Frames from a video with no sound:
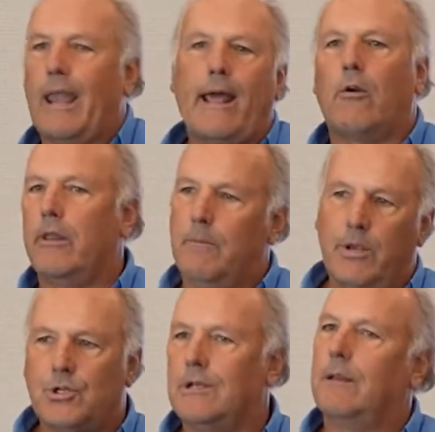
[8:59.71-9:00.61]
lateral
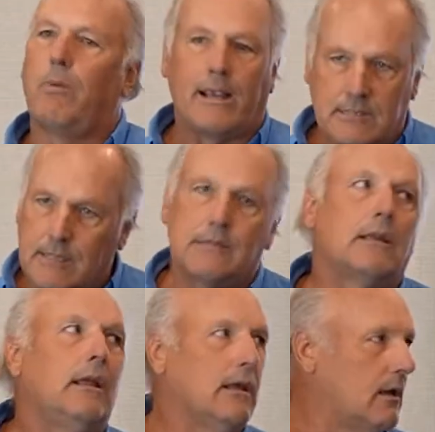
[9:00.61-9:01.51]
inhibition and
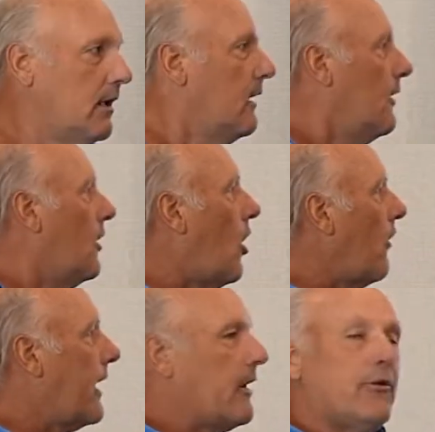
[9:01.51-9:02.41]
plasticity and
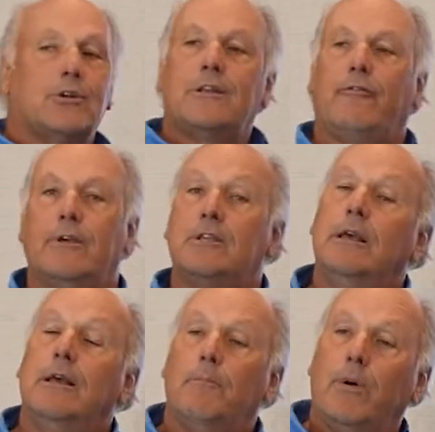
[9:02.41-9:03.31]
all that other stuff is.
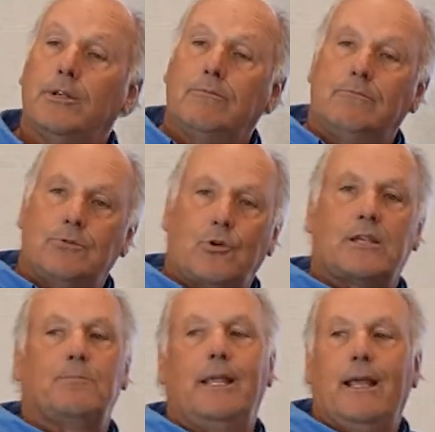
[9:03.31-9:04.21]
But
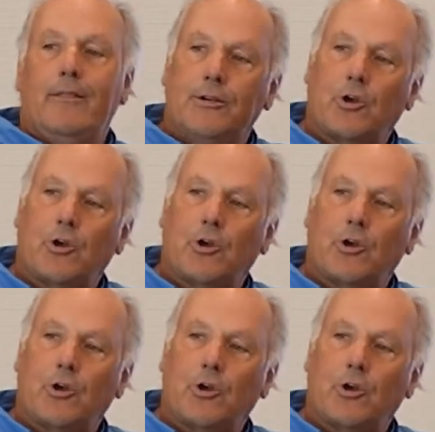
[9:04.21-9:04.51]
trust me, these